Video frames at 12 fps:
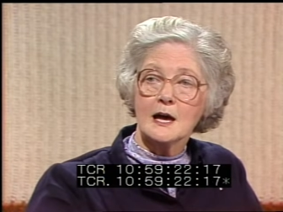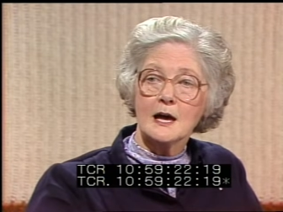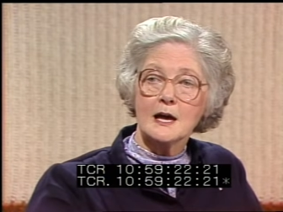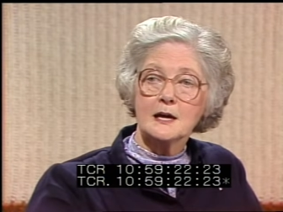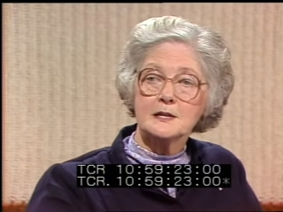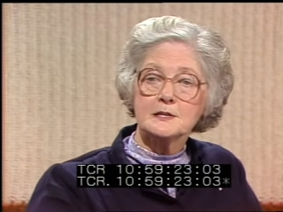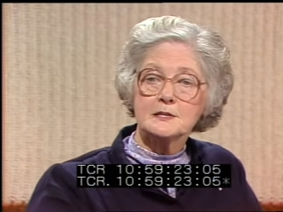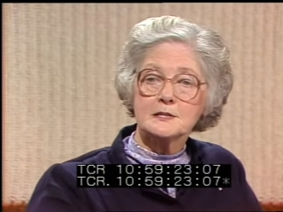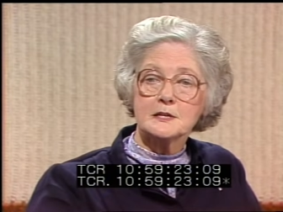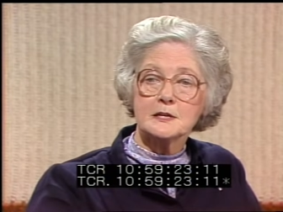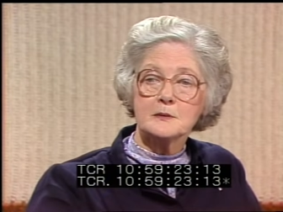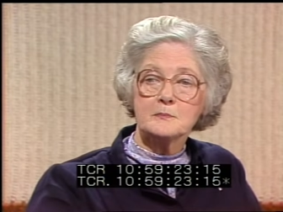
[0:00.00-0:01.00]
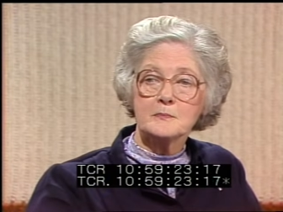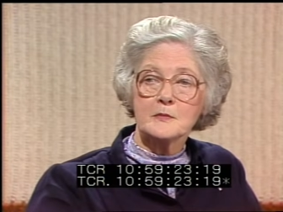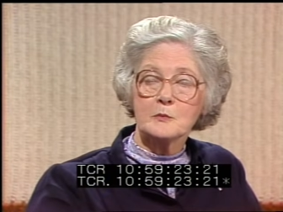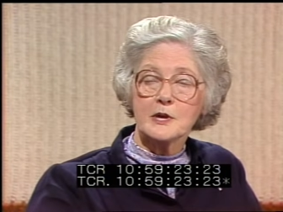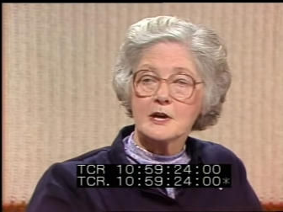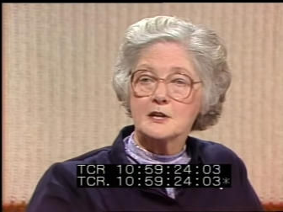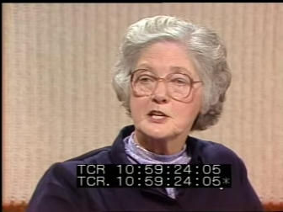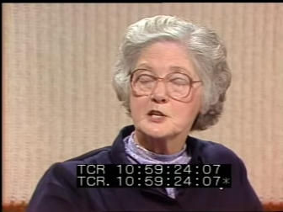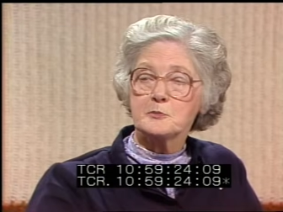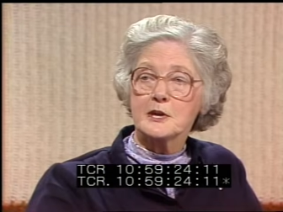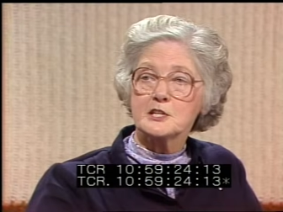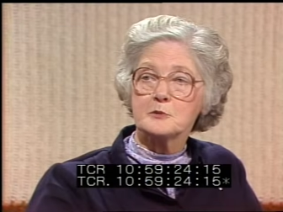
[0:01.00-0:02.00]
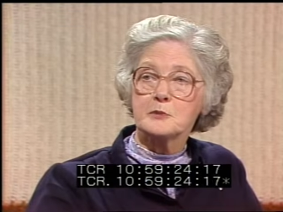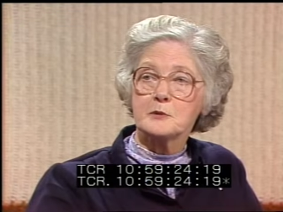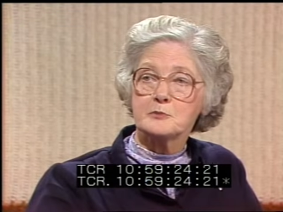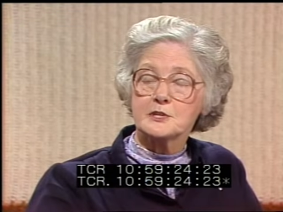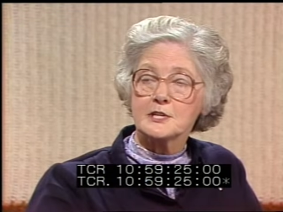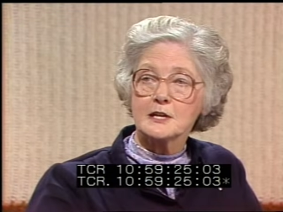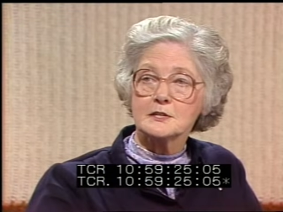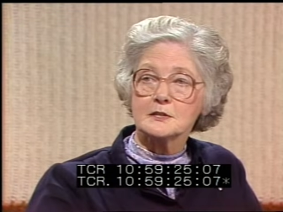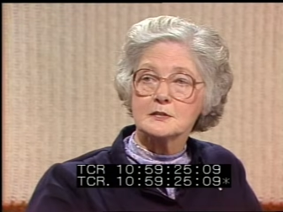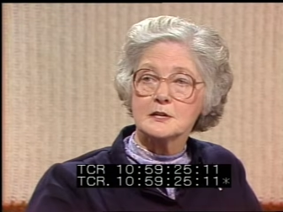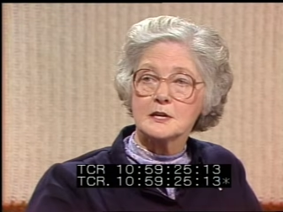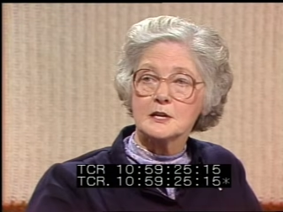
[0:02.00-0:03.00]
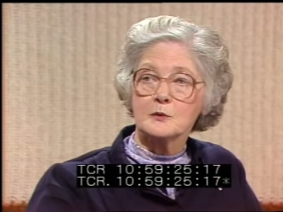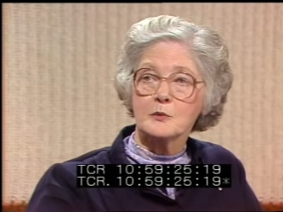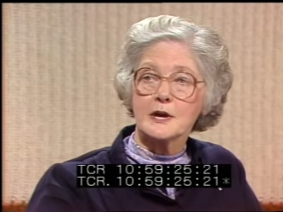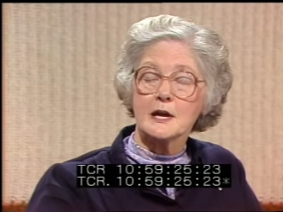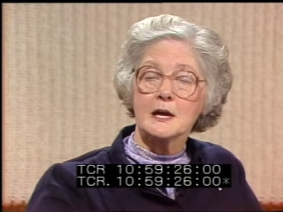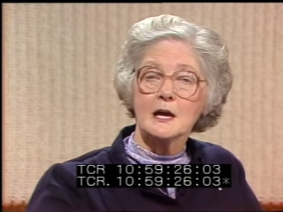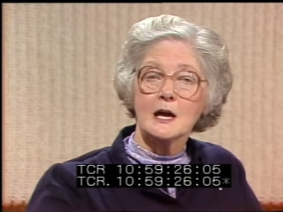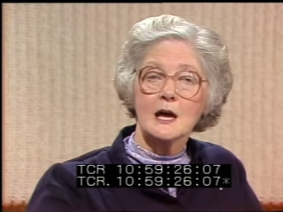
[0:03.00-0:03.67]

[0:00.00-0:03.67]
And we can't expect to be protected in a way.